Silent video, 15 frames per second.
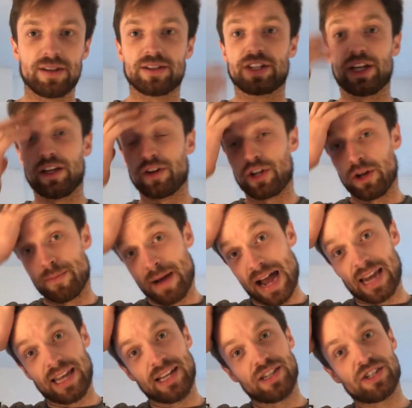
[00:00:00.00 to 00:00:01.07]
Can you look at your
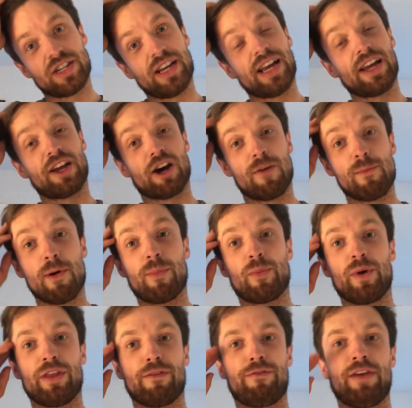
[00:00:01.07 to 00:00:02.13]
mileage and come up
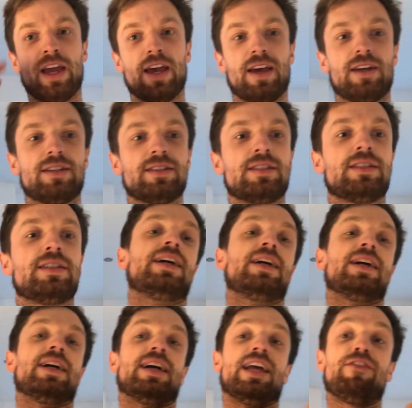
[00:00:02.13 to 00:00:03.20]
with a figure?
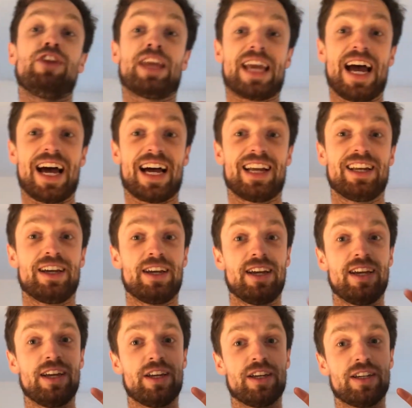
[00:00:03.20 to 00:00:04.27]
If you can,
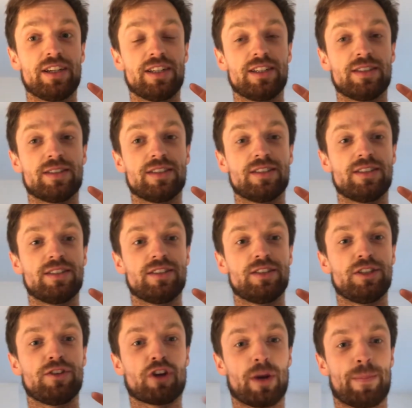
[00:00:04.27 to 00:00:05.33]

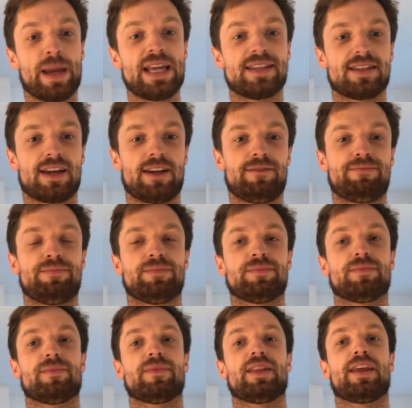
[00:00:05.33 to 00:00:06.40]
you've got a baseline.
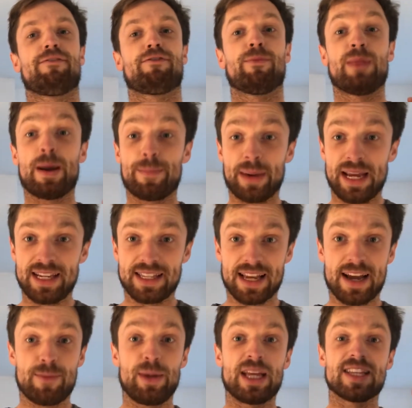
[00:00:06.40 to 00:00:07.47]
And from that
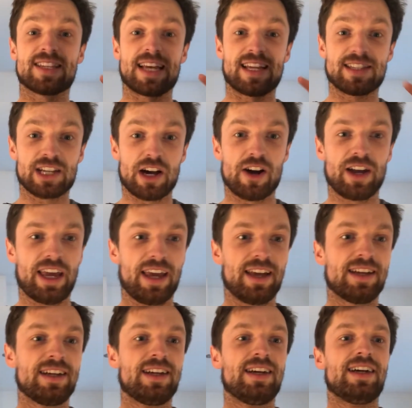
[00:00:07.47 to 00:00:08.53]
baseline, we can set a target.
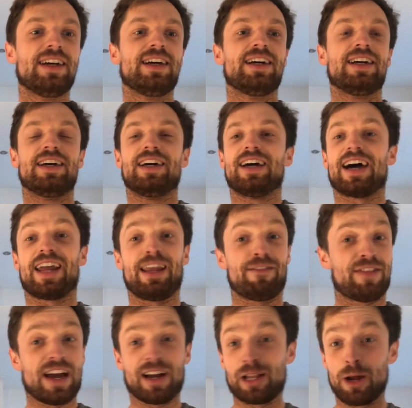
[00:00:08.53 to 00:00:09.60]
And if
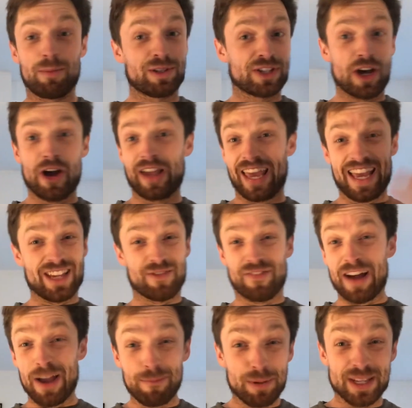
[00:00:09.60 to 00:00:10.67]
that global target is
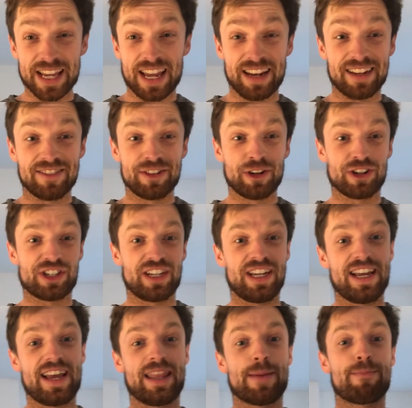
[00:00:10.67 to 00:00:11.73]
5% reduction a
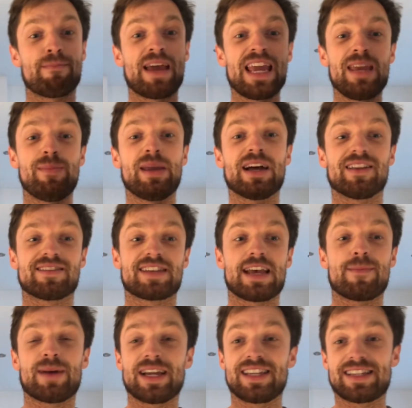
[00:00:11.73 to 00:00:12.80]
year, then maybe I'll set
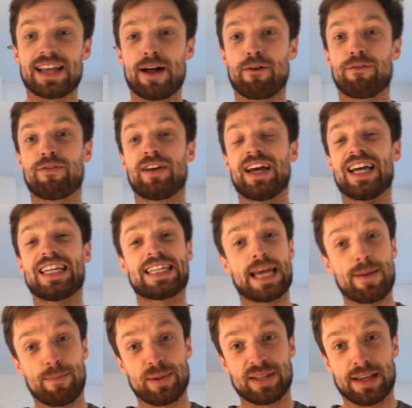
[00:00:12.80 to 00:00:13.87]
myself a
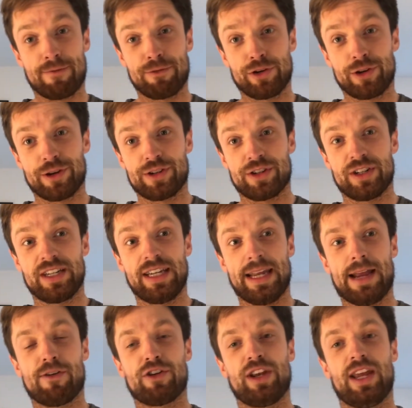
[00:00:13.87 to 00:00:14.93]
10% reduction
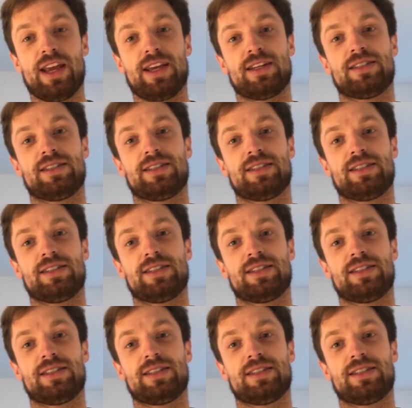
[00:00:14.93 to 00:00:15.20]
year on year.